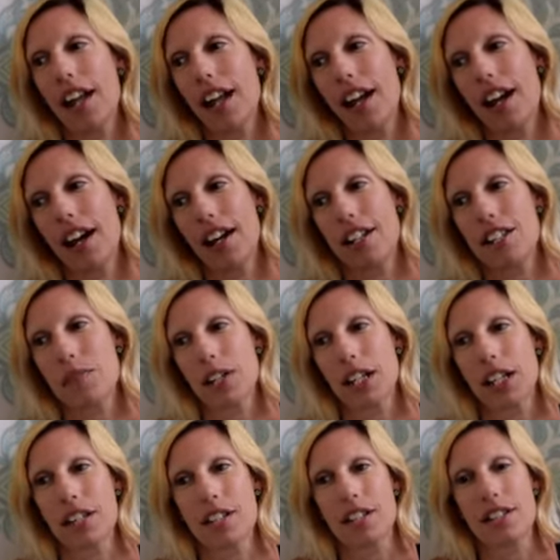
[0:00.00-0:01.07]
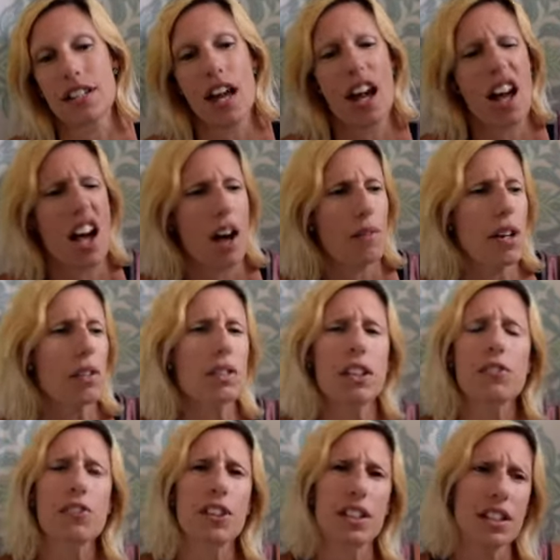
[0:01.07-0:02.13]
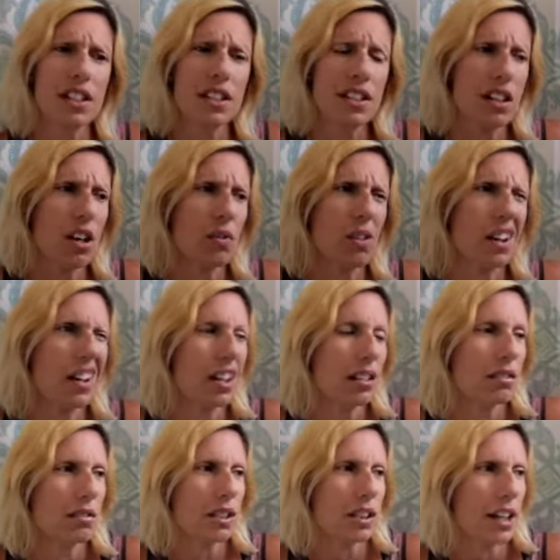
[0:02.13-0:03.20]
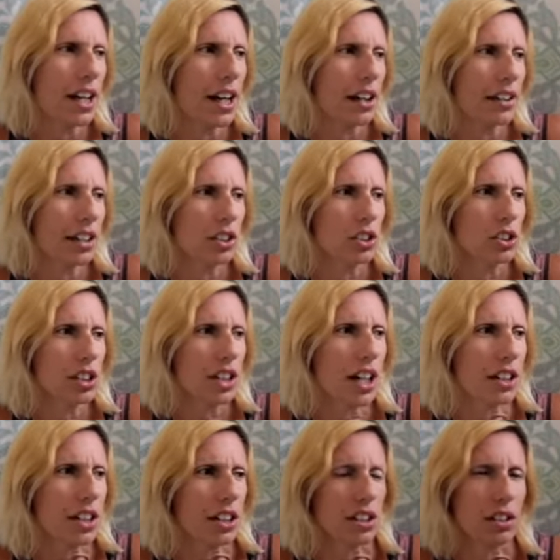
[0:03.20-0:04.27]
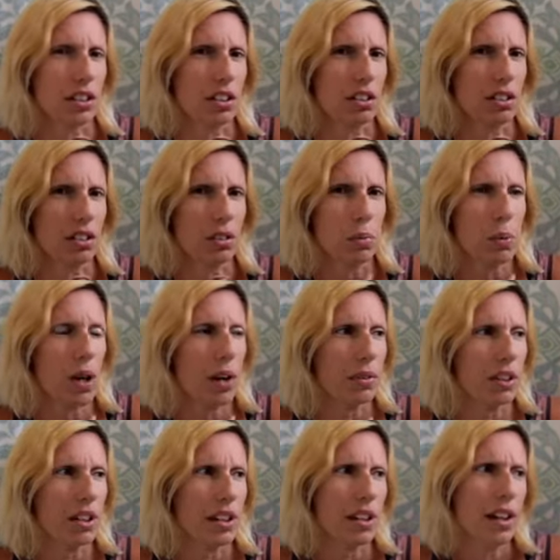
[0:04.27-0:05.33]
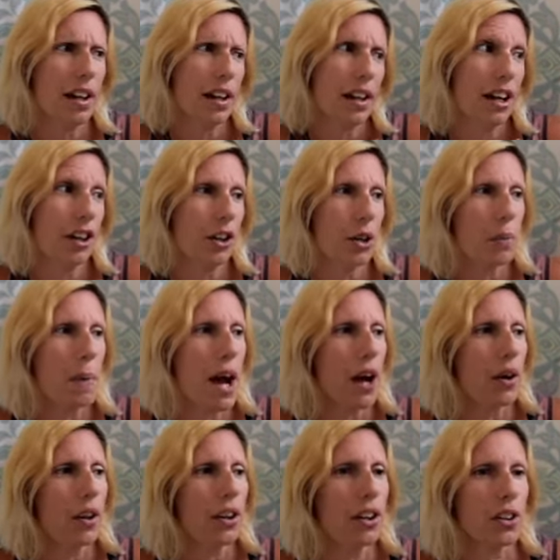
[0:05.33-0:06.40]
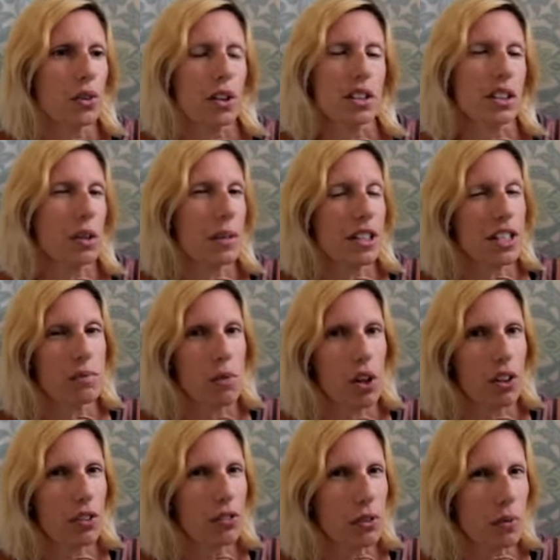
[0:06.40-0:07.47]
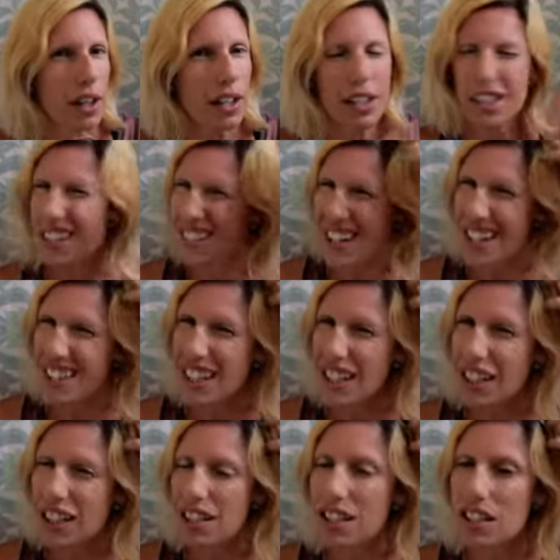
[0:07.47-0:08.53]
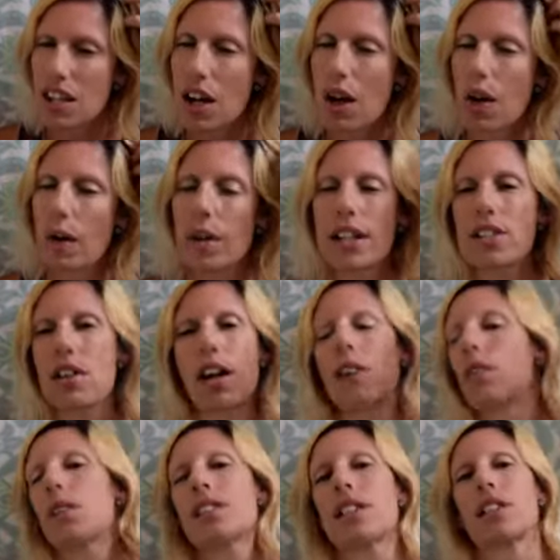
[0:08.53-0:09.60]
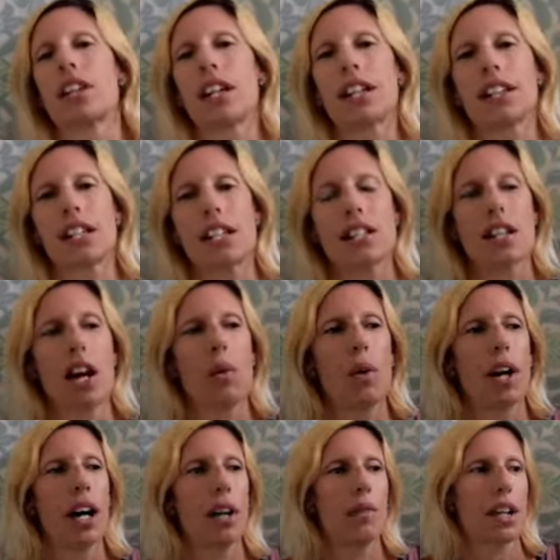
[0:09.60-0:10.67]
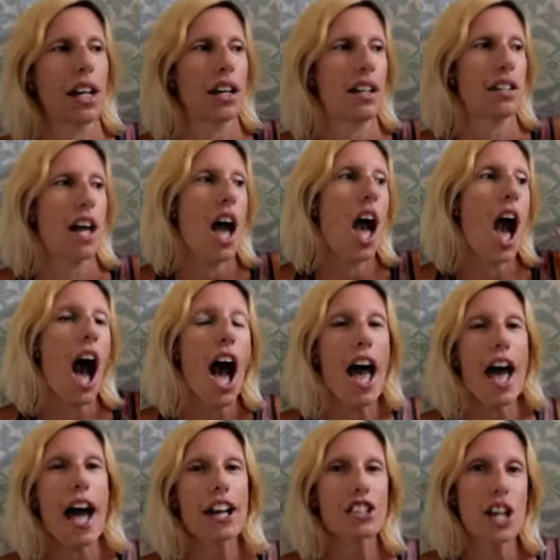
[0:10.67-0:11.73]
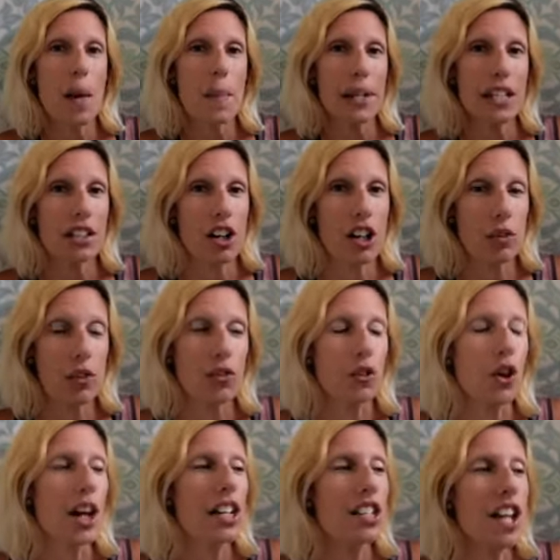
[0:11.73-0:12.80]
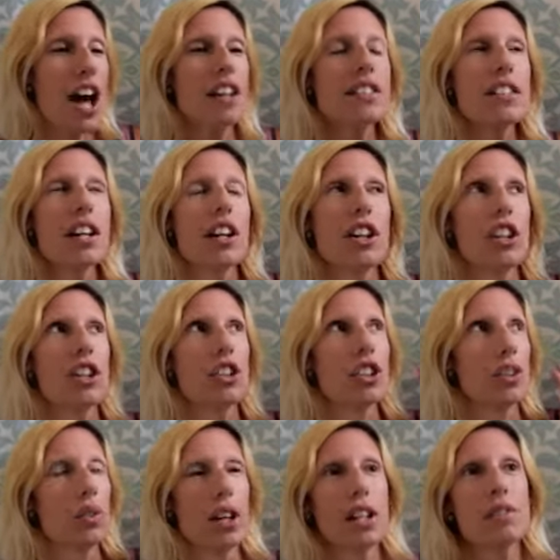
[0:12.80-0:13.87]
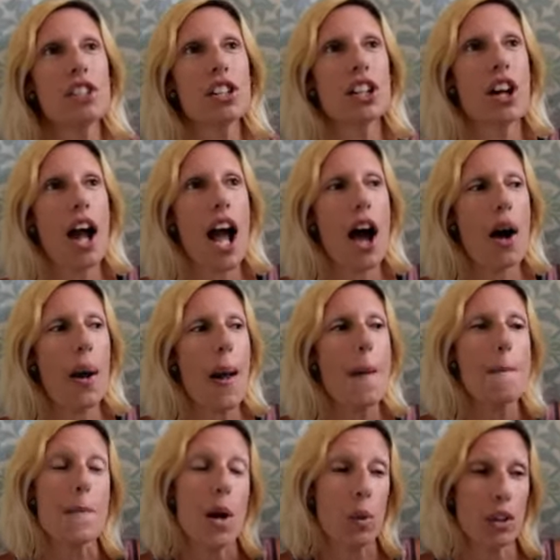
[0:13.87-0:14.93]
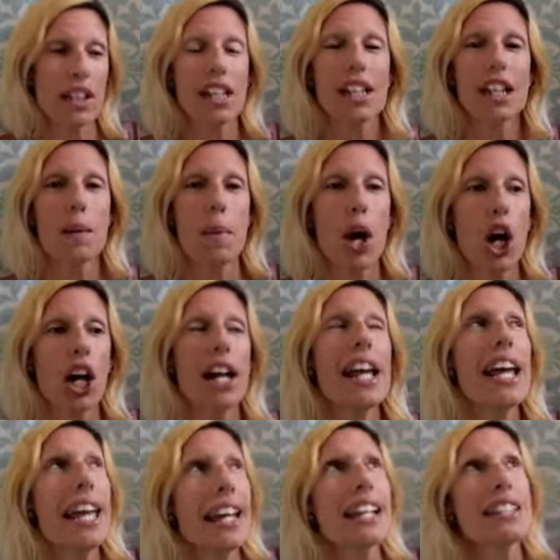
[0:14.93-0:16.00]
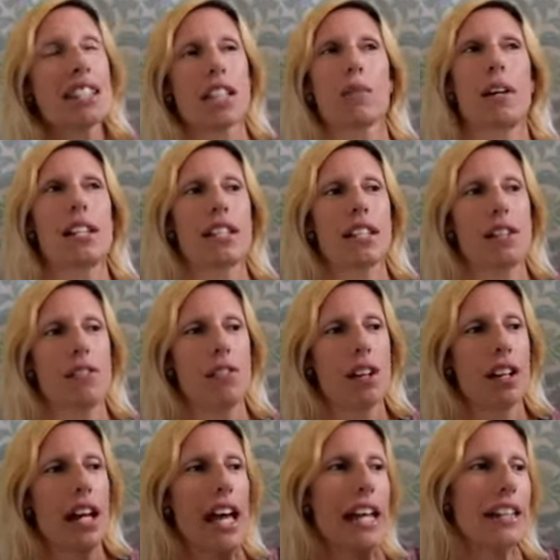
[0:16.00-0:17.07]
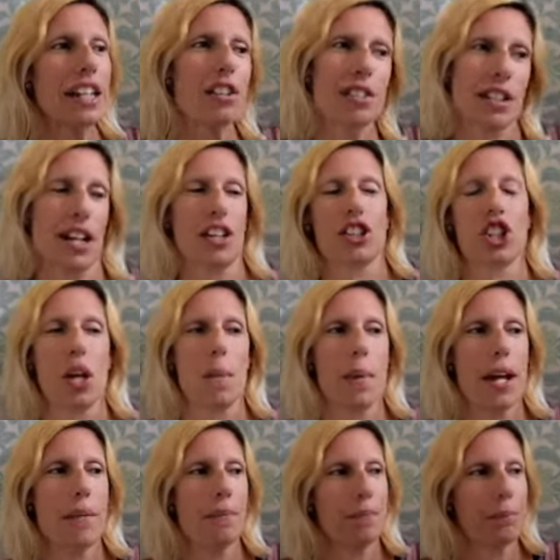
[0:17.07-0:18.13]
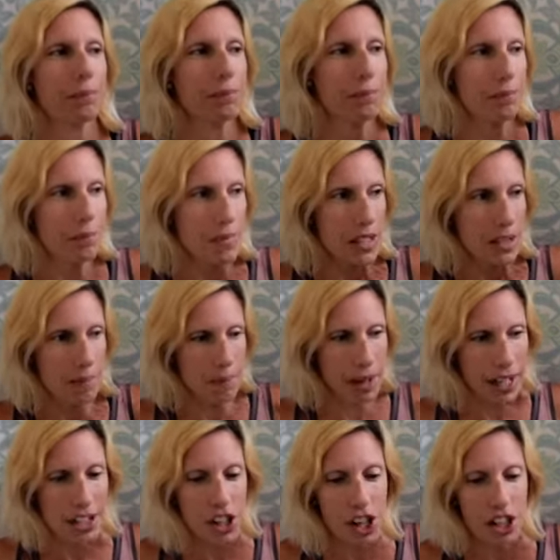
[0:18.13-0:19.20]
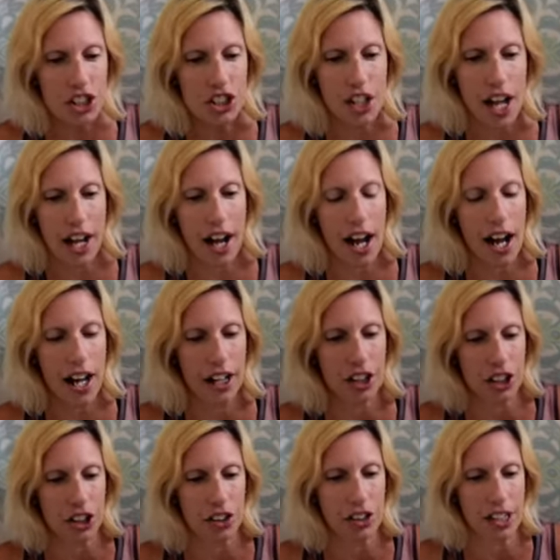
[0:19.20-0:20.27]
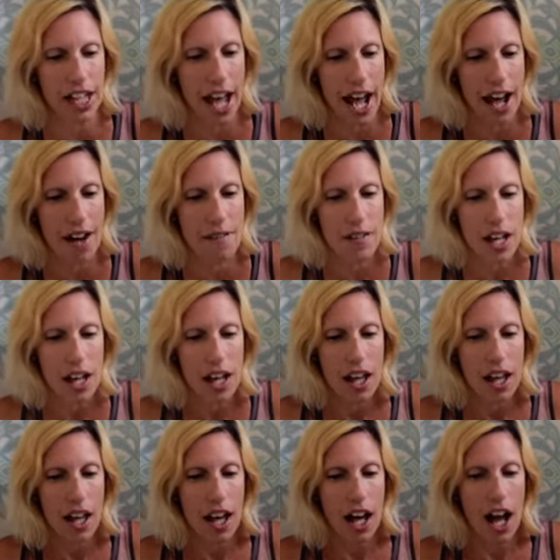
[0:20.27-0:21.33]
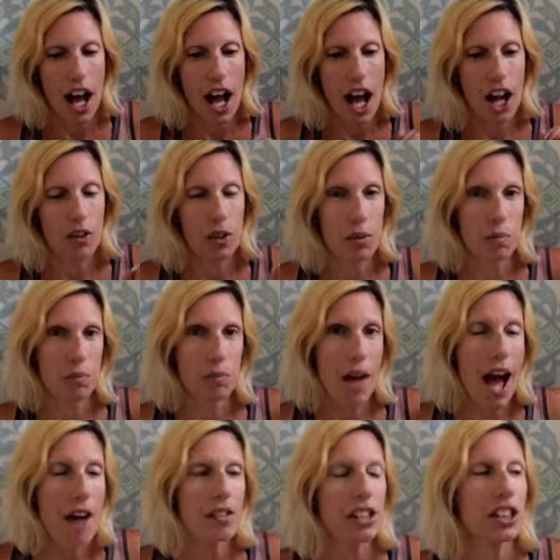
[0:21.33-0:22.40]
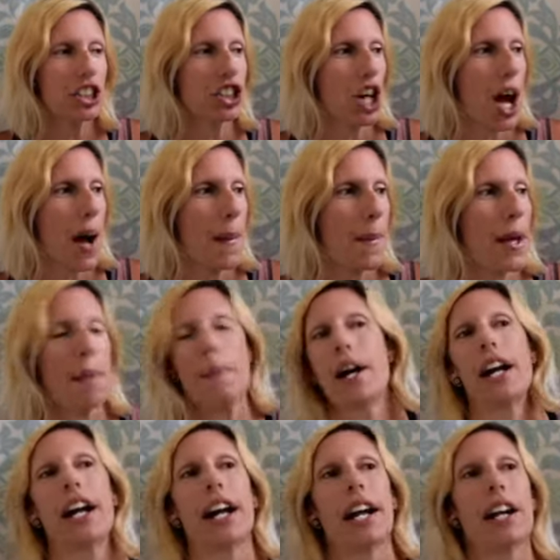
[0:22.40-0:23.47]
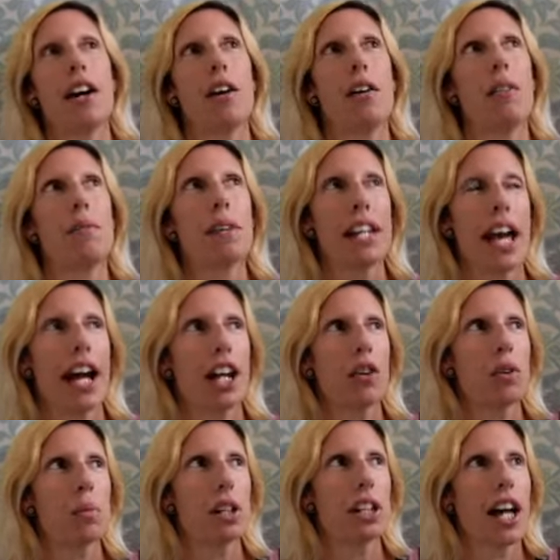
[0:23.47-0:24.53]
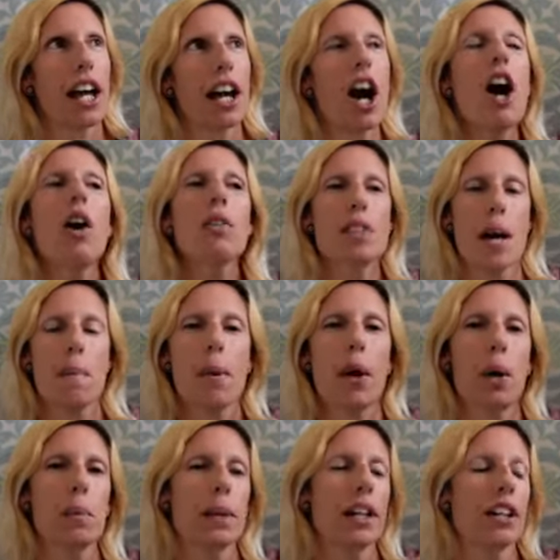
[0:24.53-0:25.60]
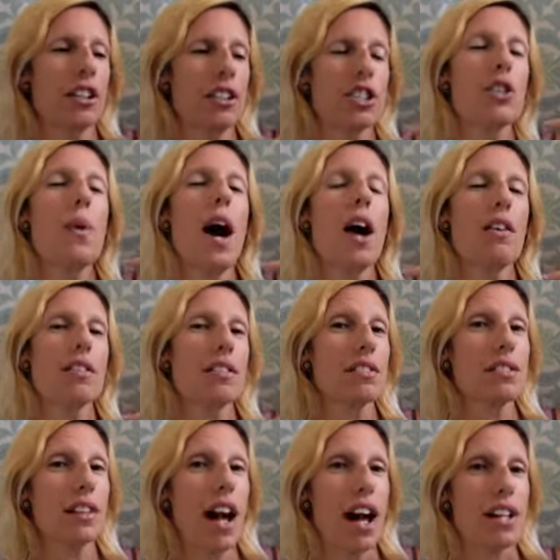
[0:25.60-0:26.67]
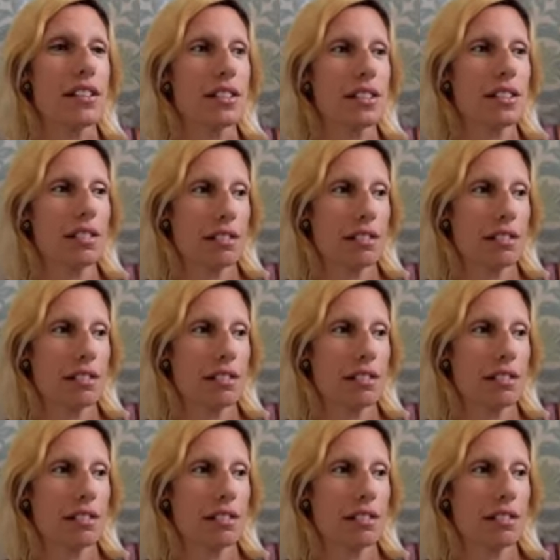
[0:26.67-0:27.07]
And because I'm not really for the Nissan one, I don't really like how they look. I think they're a little probably underpowered or a little bit smaller for my needs, I think. So that's why I wasn't looking at the Nissan one, because I had Japanese cars before, and yes, you could run them to the ground, but when they need a part, it is expensive, and they always gotta ship it. My Dodge that I currently have, I would have it in the shop, and my mechanic would be like, oh, that part will be here in 2 hours or less.